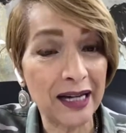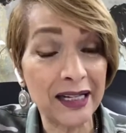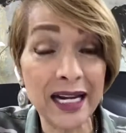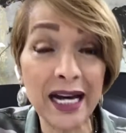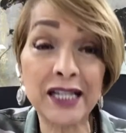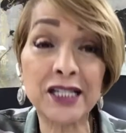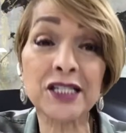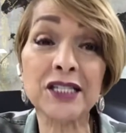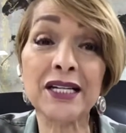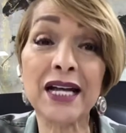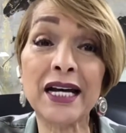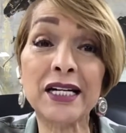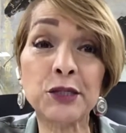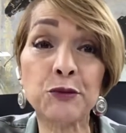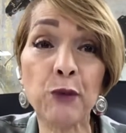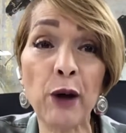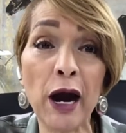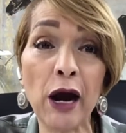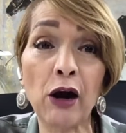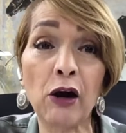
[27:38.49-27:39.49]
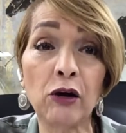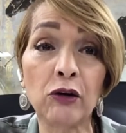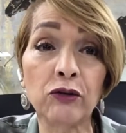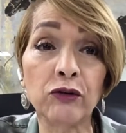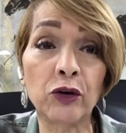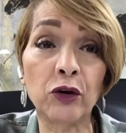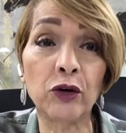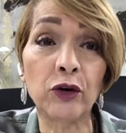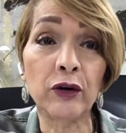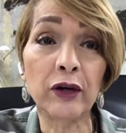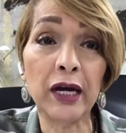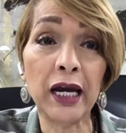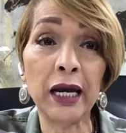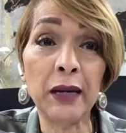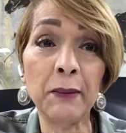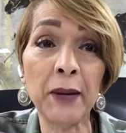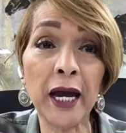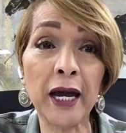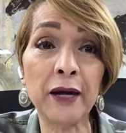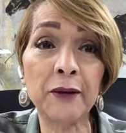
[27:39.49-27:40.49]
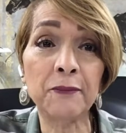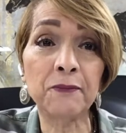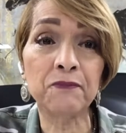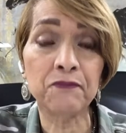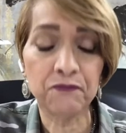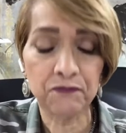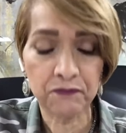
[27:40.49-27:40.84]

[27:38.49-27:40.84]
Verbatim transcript: That's that's powerful. Amen.